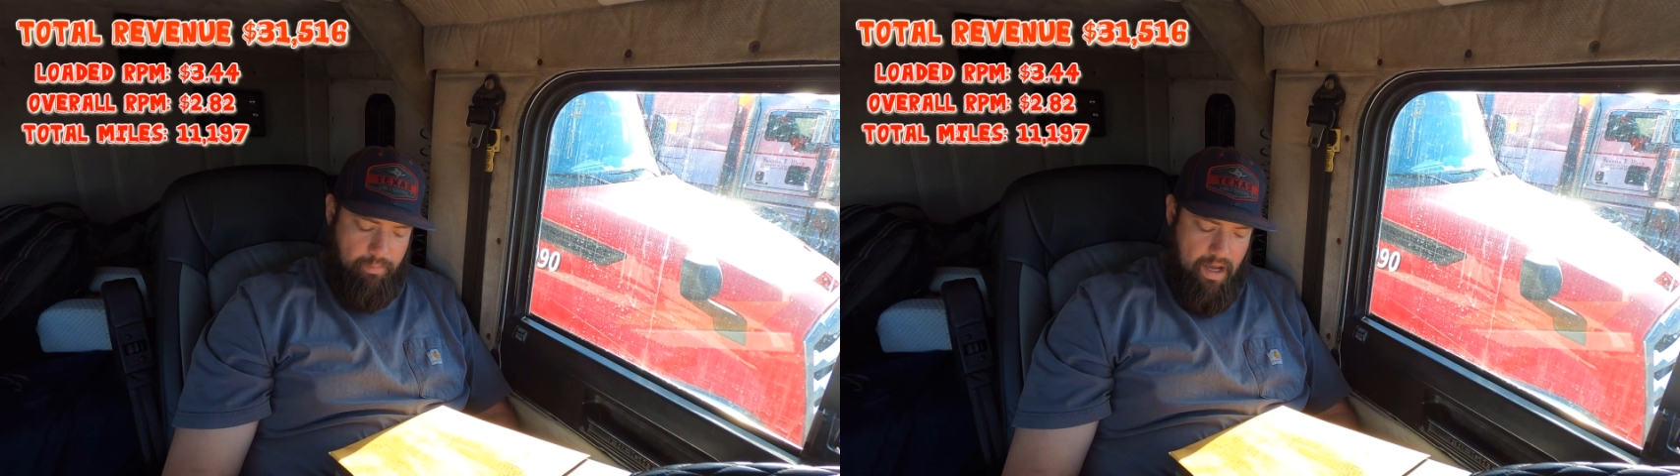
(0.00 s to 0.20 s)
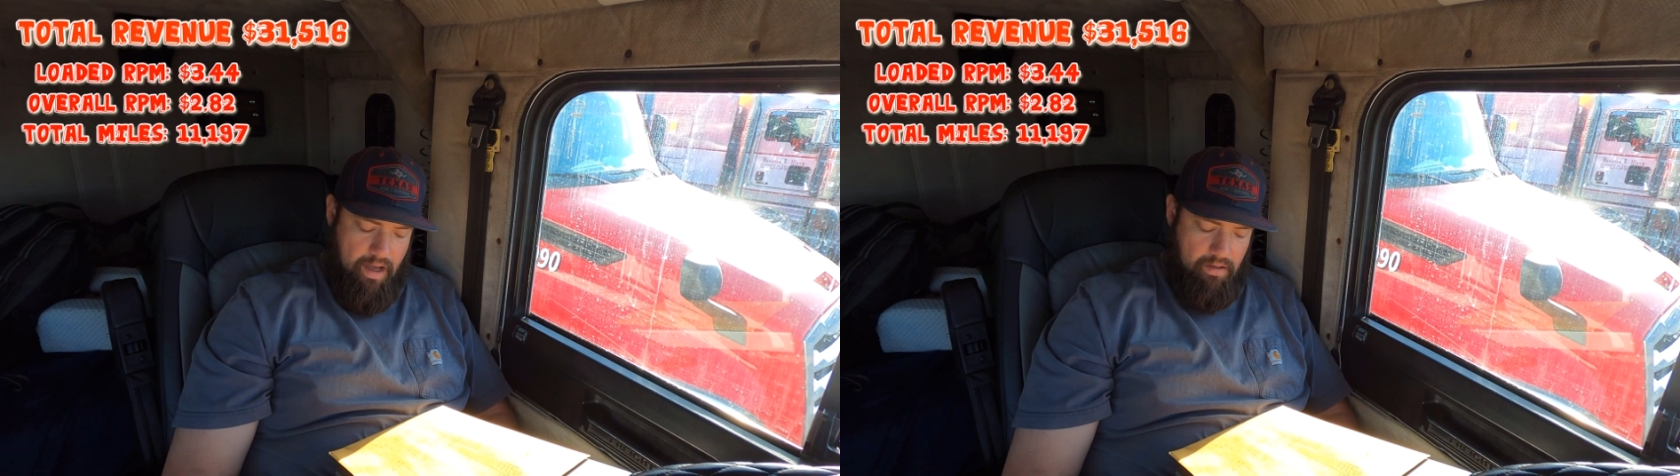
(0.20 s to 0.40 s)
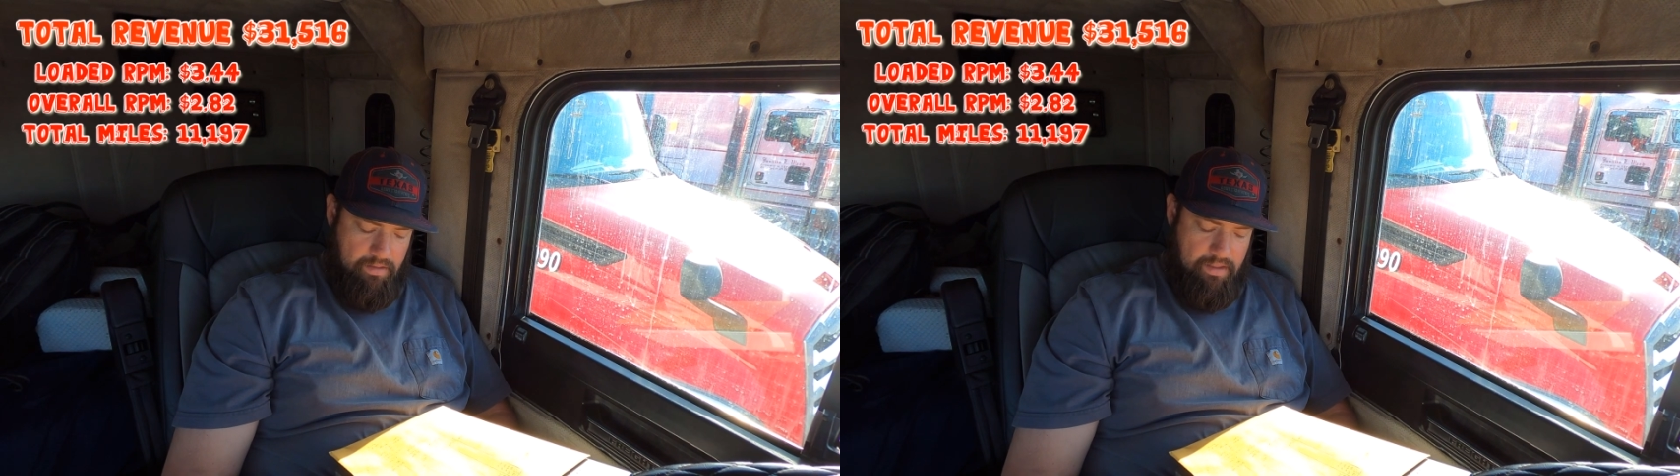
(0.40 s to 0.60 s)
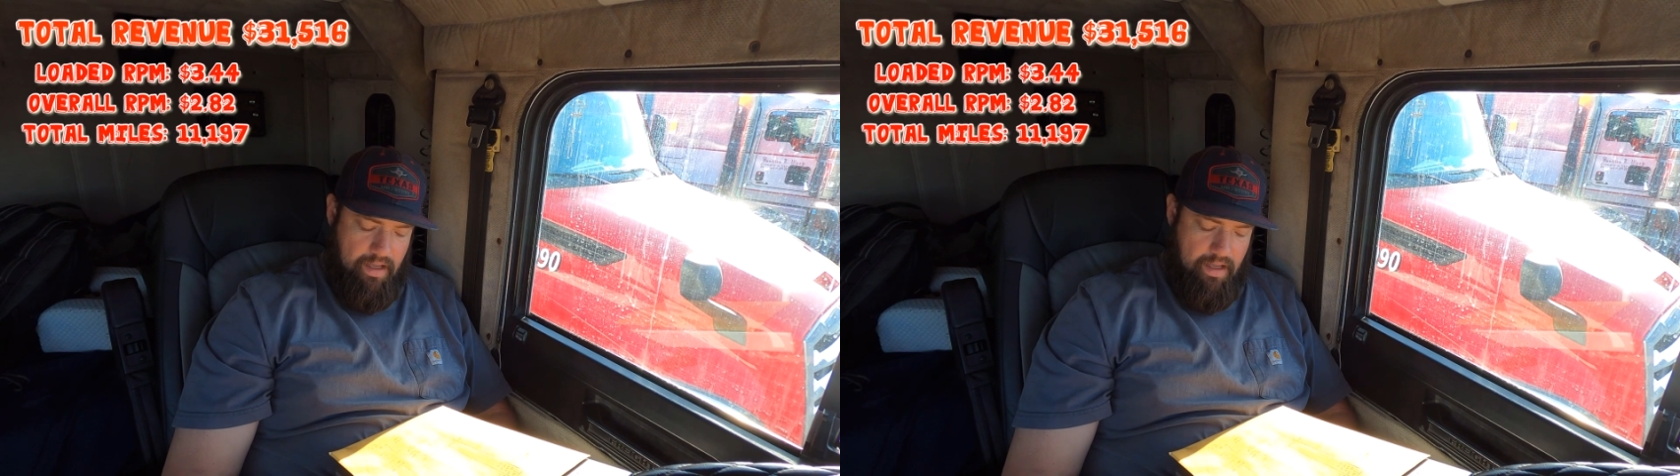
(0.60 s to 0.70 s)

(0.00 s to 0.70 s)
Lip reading: miles,